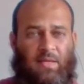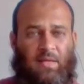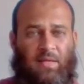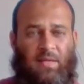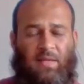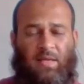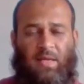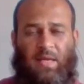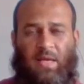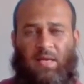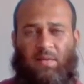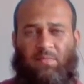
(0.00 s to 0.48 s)

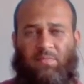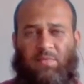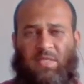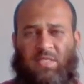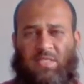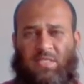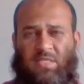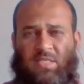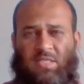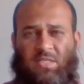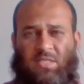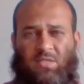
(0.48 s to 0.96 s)

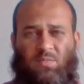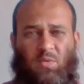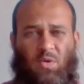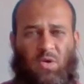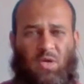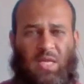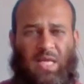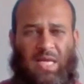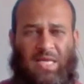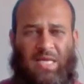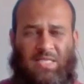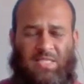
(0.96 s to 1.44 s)
This is a
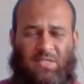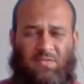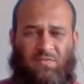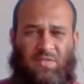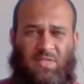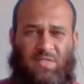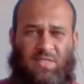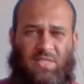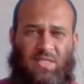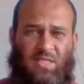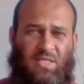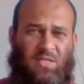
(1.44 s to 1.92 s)
small
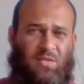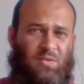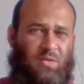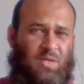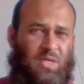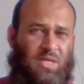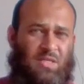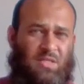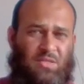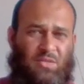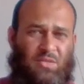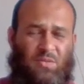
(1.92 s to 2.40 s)
activity. You
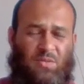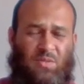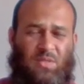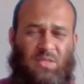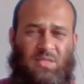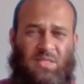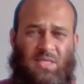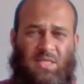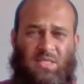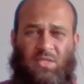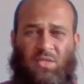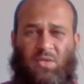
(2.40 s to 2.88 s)
can do
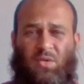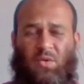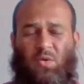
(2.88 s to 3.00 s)
it at your